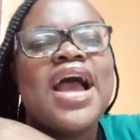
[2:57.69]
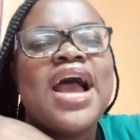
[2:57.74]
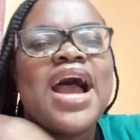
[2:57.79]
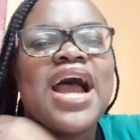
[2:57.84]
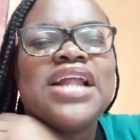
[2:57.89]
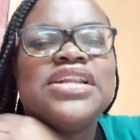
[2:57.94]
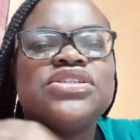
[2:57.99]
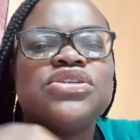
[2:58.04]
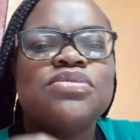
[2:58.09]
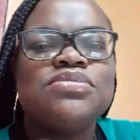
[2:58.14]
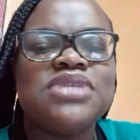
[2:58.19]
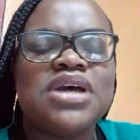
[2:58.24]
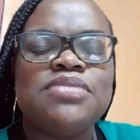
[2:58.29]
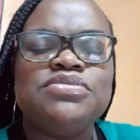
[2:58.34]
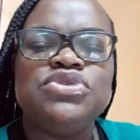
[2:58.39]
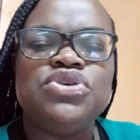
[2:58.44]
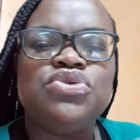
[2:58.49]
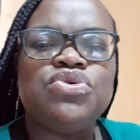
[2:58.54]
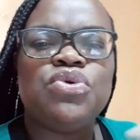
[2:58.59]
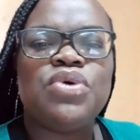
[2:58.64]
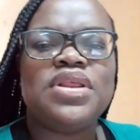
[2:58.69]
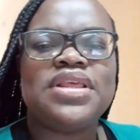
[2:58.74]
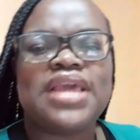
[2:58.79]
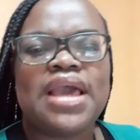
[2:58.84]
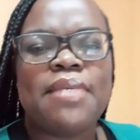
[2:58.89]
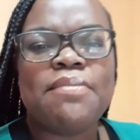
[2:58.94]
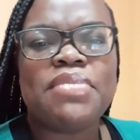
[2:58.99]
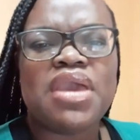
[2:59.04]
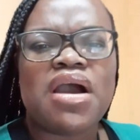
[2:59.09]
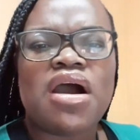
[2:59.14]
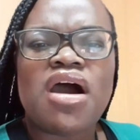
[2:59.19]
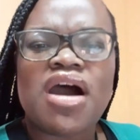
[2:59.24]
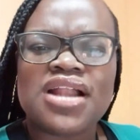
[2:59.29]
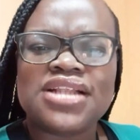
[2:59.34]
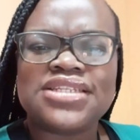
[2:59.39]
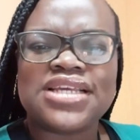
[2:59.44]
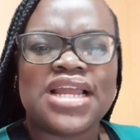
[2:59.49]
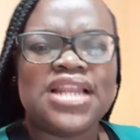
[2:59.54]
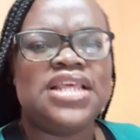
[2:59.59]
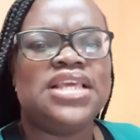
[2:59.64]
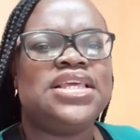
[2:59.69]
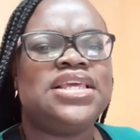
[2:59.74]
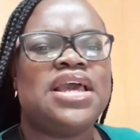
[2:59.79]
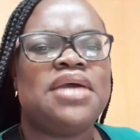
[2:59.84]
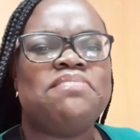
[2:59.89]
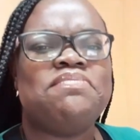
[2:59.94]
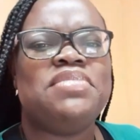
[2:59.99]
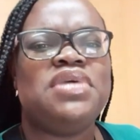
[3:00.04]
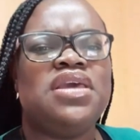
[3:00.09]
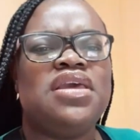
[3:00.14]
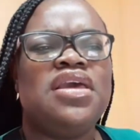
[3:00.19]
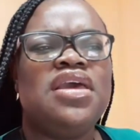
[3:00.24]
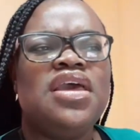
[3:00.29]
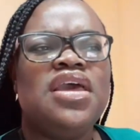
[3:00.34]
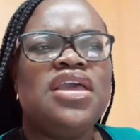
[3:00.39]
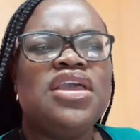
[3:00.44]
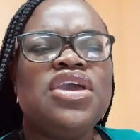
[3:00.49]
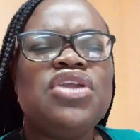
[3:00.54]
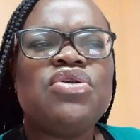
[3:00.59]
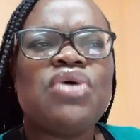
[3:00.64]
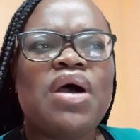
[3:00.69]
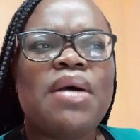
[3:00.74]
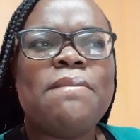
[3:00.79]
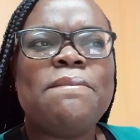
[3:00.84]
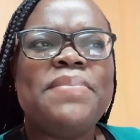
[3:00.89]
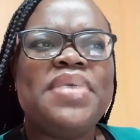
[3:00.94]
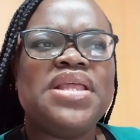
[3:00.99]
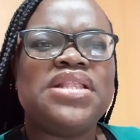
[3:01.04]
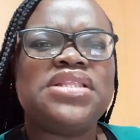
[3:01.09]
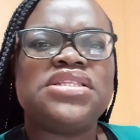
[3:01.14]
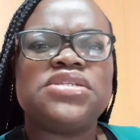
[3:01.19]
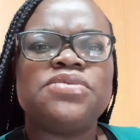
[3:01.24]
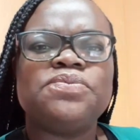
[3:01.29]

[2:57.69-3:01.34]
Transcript: and sometimes it can be hot and it can be, a bit